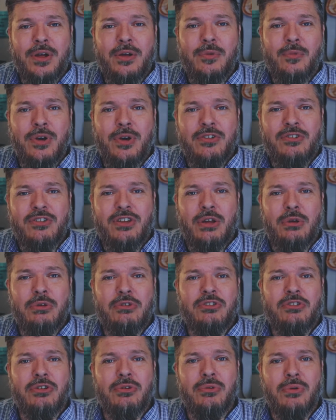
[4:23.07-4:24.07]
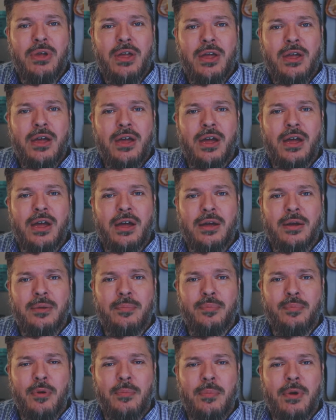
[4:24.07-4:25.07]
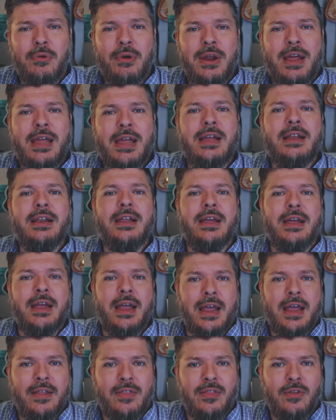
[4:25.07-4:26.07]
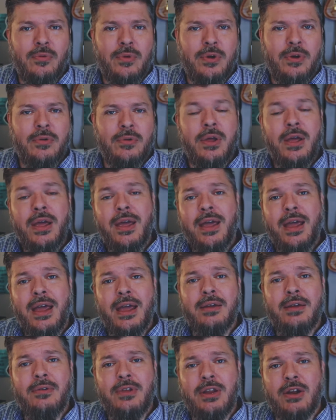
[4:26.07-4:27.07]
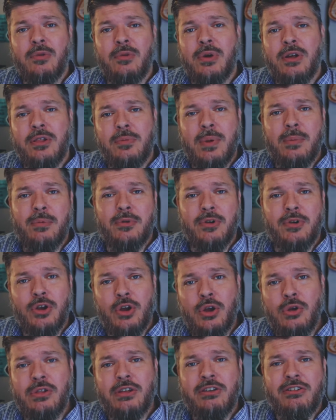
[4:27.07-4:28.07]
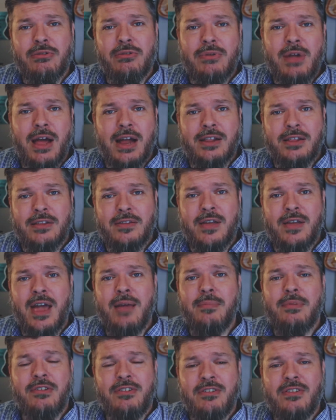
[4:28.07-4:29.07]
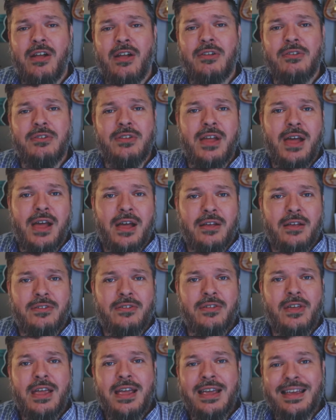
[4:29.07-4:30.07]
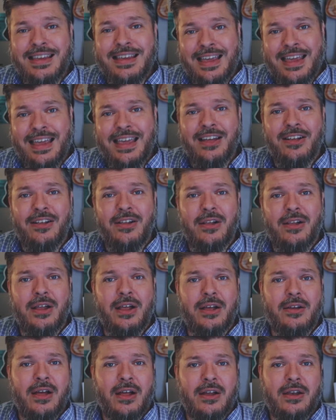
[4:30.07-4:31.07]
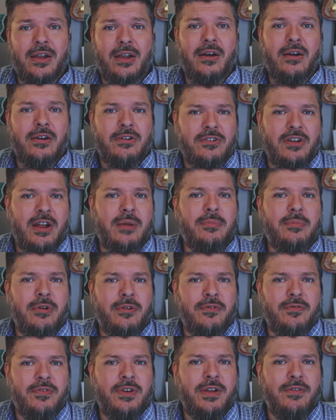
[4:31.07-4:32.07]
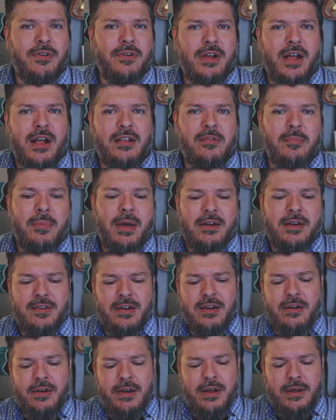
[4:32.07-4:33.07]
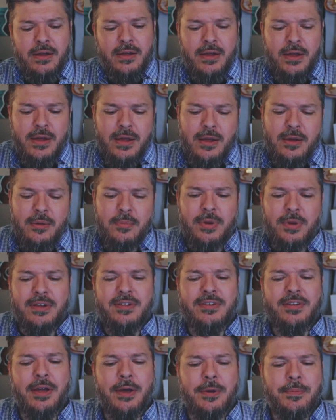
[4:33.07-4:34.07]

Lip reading: was used to promote healing in the wound. And whether people knew this or not at the time, but salt does kill a large number of different kinds of bacteria. But